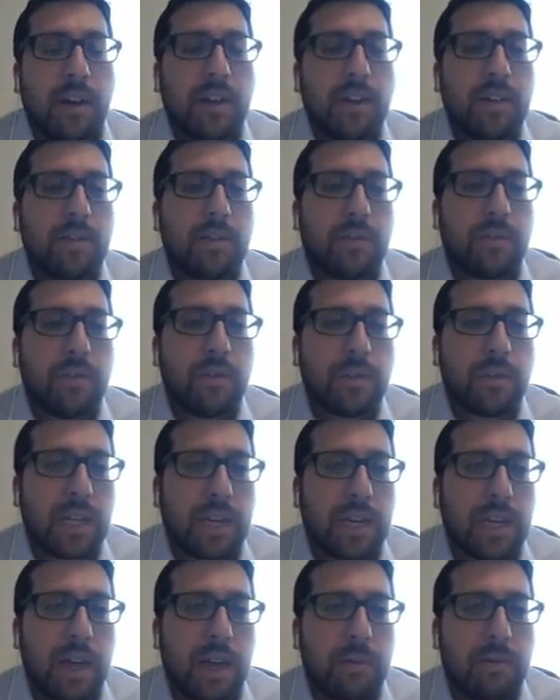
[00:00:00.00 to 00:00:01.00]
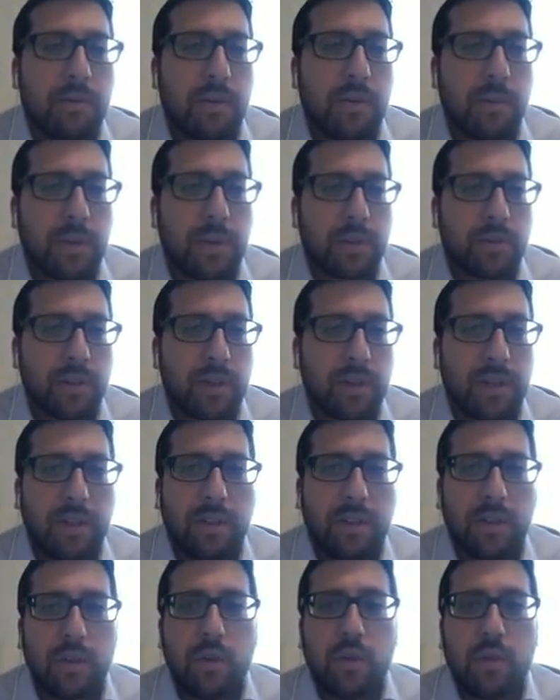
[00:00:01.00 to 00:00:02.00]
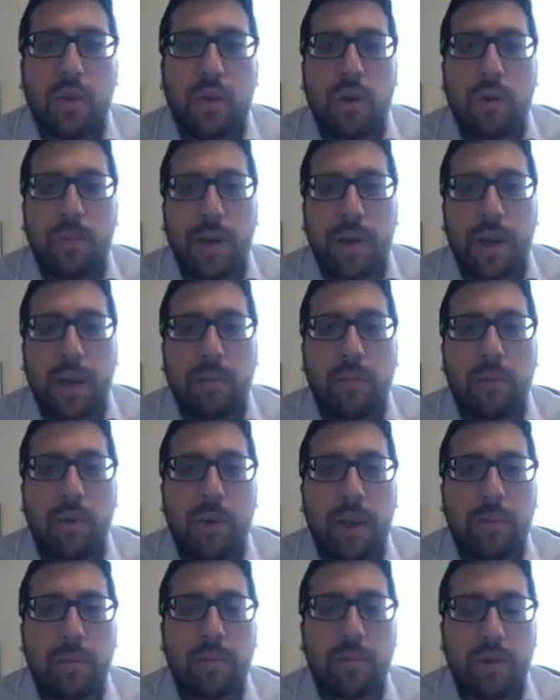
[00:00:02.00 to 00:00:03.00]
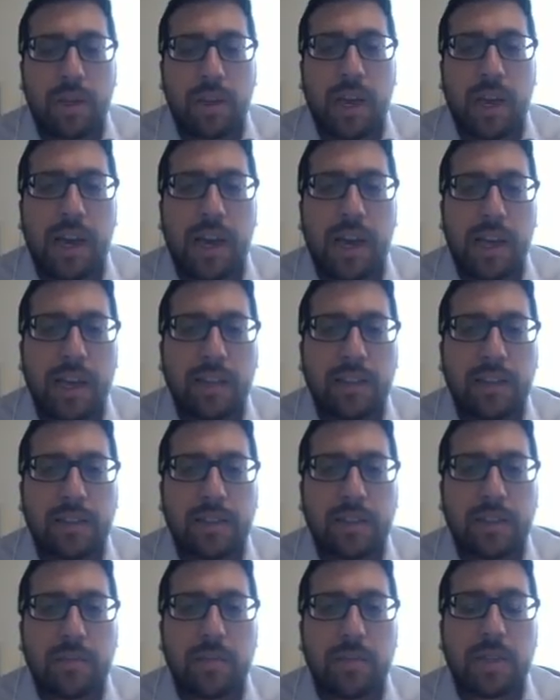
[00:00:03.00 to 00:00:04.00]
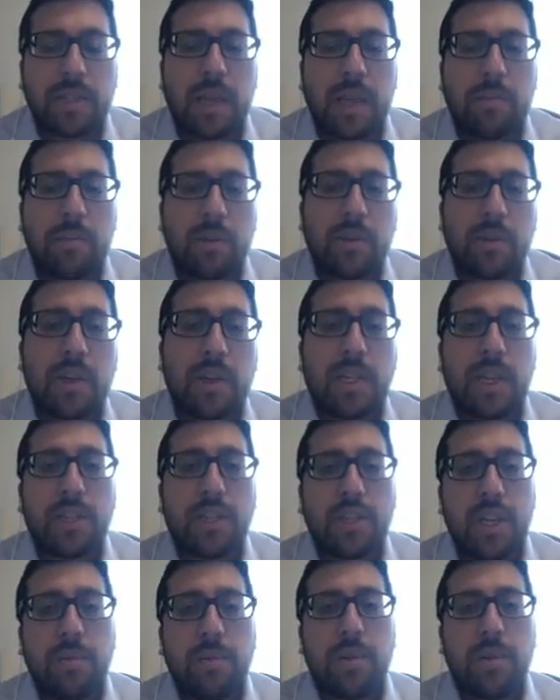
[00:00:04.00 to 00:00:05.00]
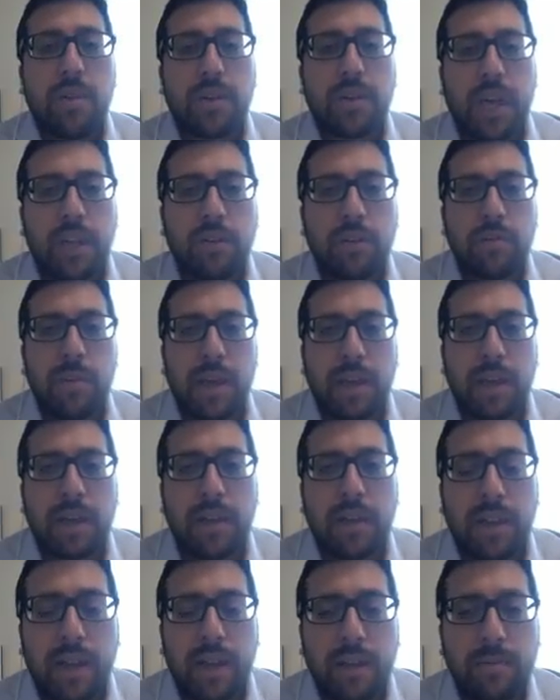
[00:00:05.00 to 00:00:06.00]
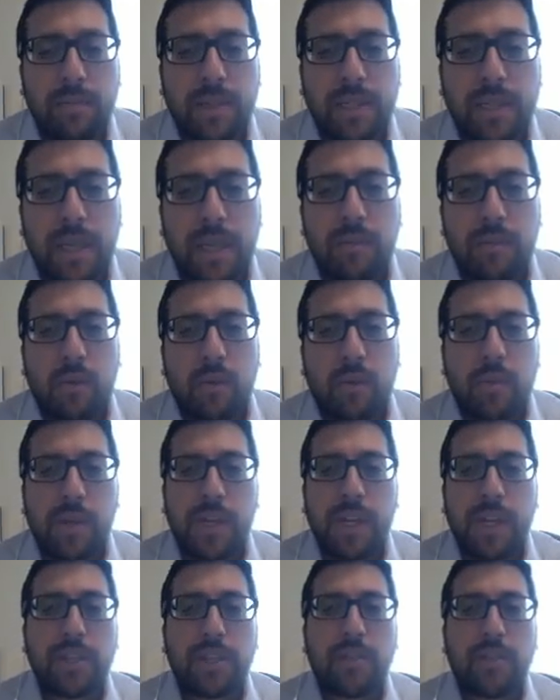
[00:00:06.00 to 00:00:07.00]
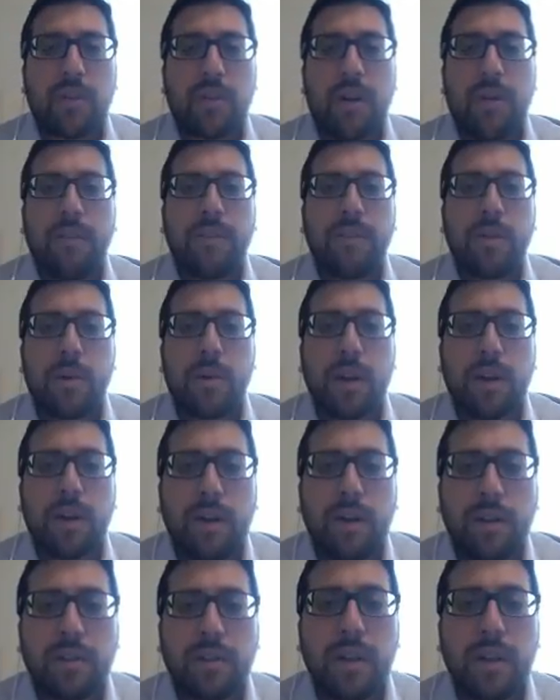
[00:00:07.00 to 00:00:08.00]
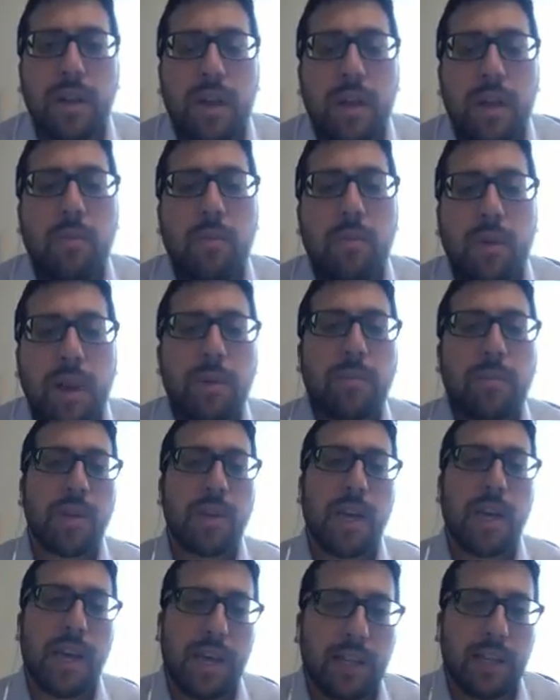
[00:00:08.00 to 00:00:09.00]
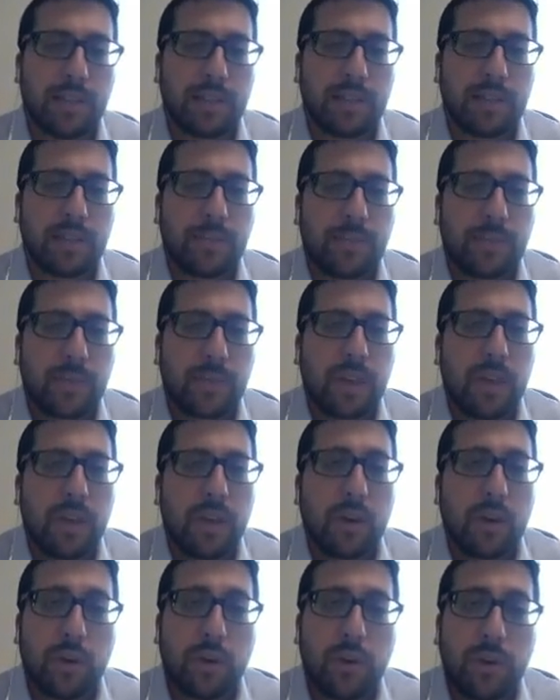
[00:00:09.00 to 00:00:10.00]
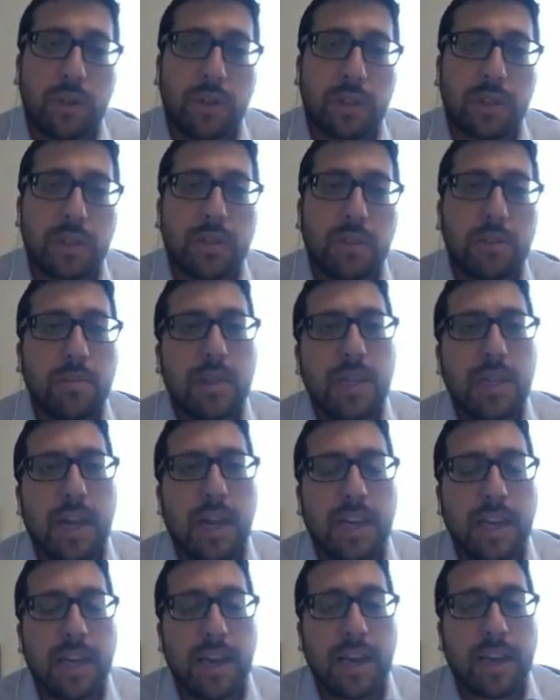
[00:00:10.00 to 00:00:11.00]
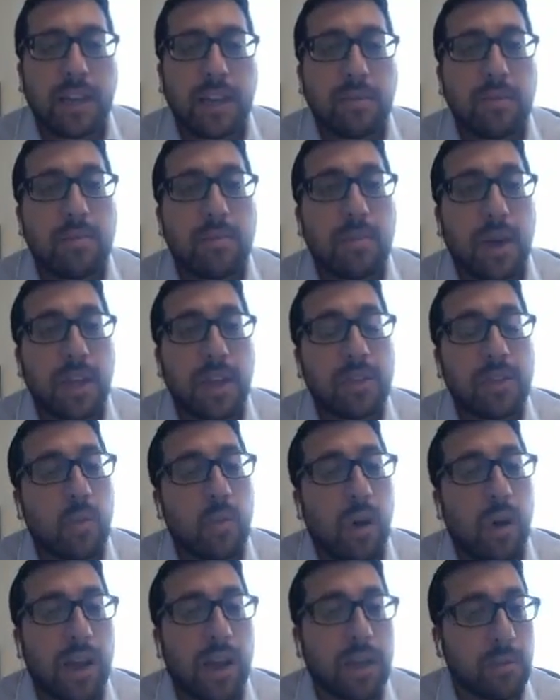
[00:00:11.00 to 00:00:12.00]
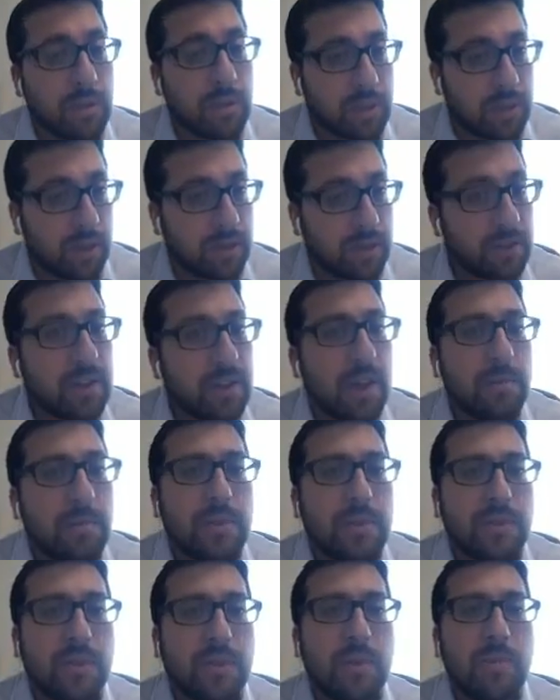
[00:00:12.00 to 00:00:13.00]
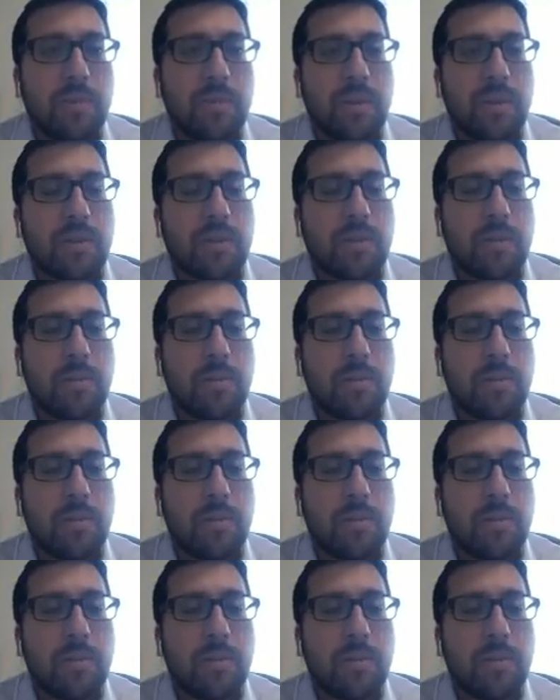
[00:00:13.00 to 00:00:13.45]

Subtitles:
on fruit that come from a tree, hu omer bore pri ha'etz. We say Baruch atah Hashem Elokeinu melech haolam, the same formulation for all of the brachot. Borei pri ha'etz. Chutz min hayayin, but wine, which also comes from